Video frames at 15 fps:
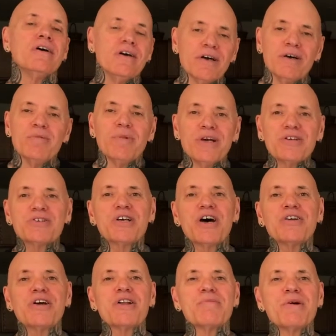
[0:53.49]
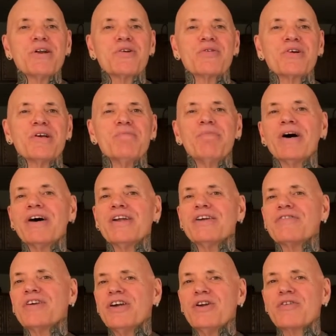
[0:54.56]
It may sound elementary, but
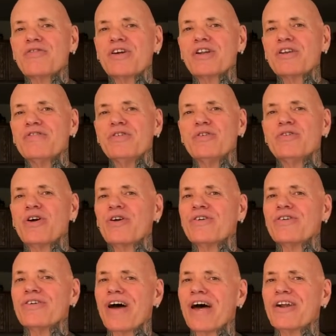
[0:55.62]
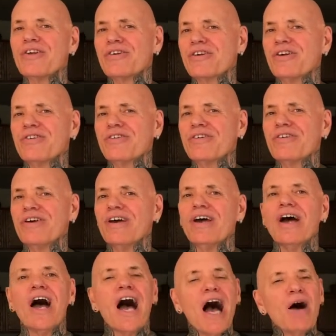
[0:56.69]
if keto-friendly foods are not in your kitchen,
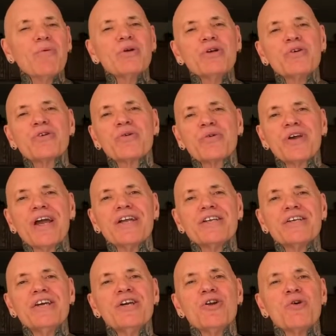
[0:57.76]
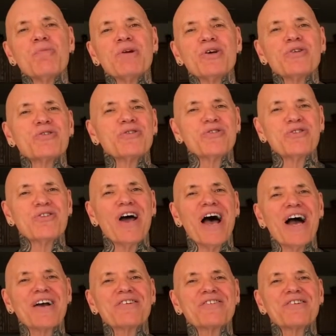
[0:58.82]
how will you create keto meals and
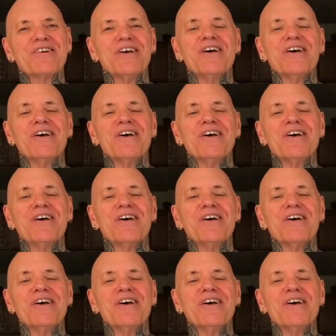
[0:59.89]
snacks?